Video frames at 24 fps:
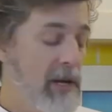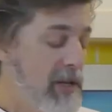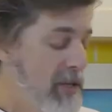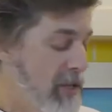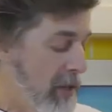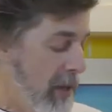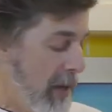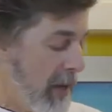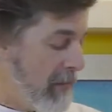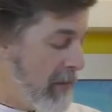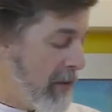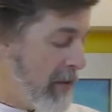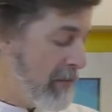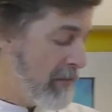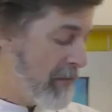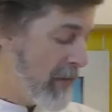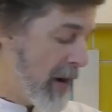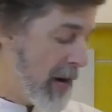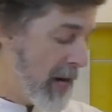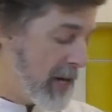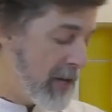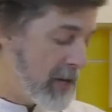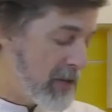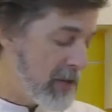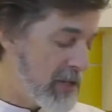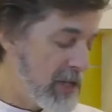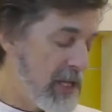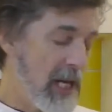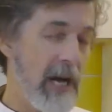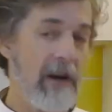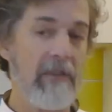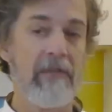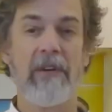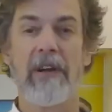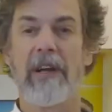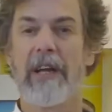So if you find
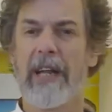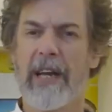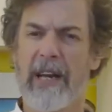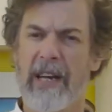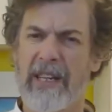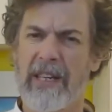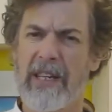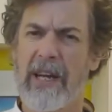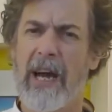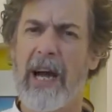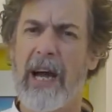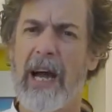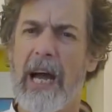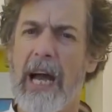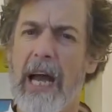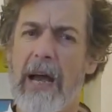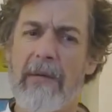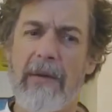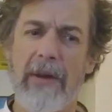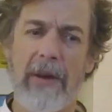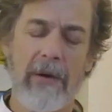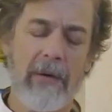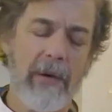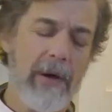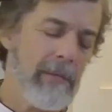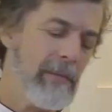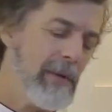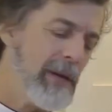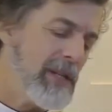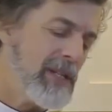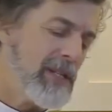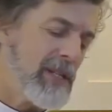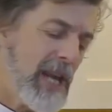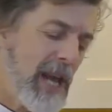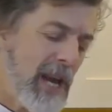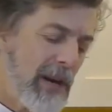yourself with little time, you don't wanna be
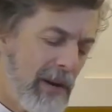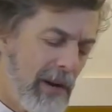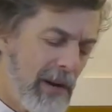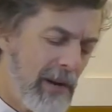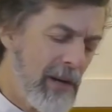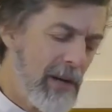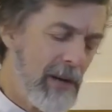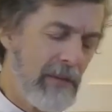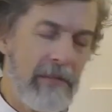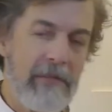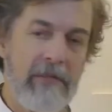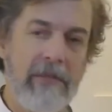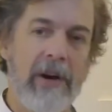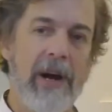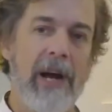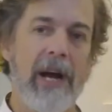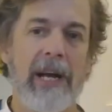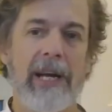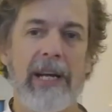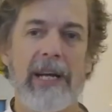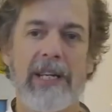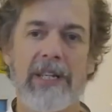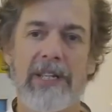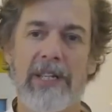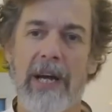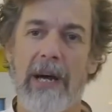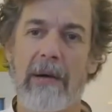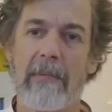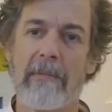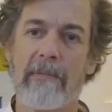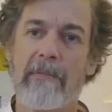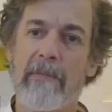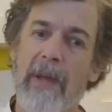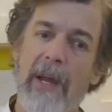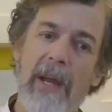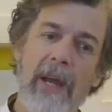standing around here frying these up,
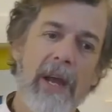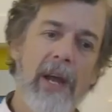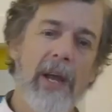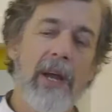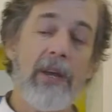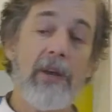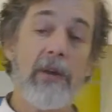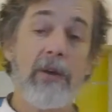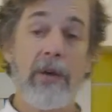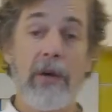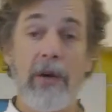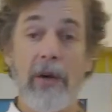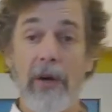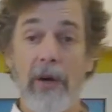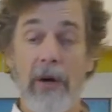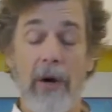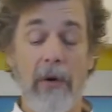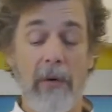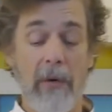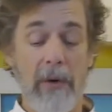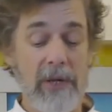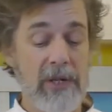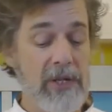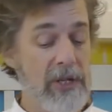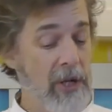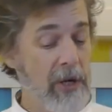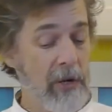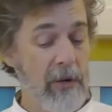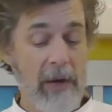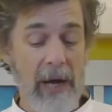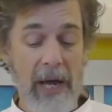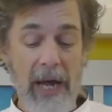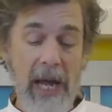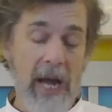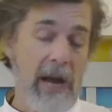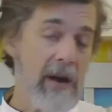you could always throw
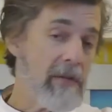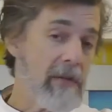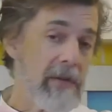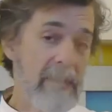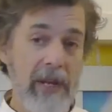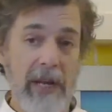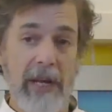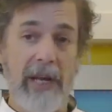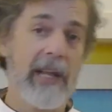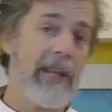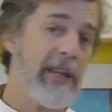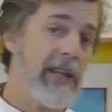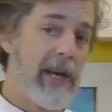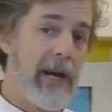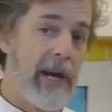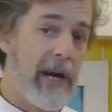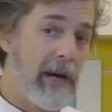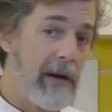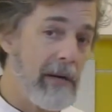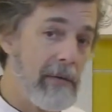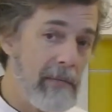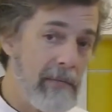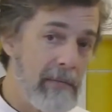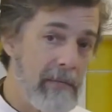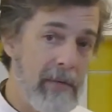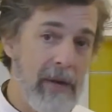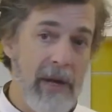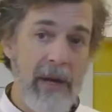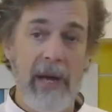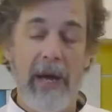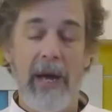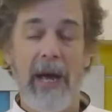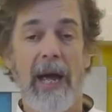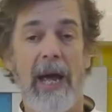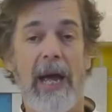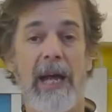everything in there
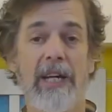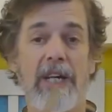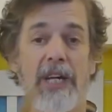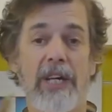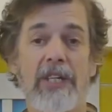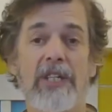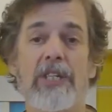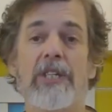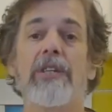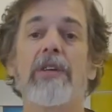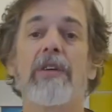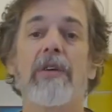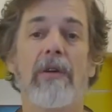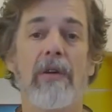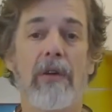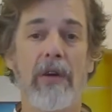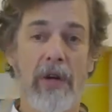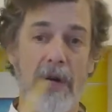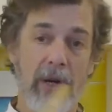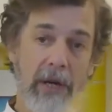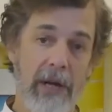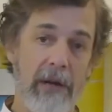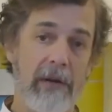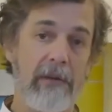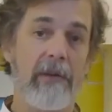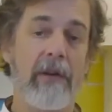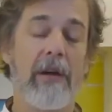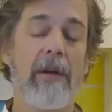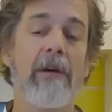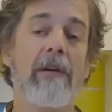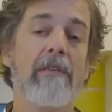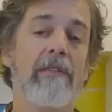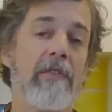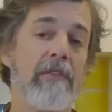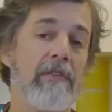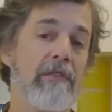and just cook it
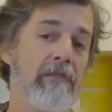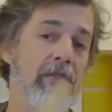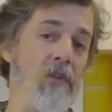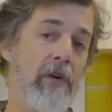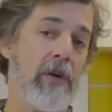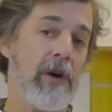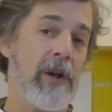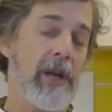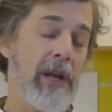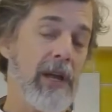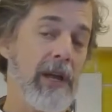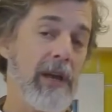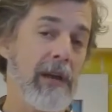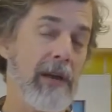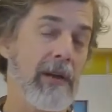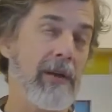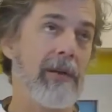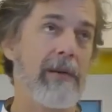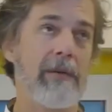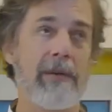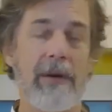for 40, no,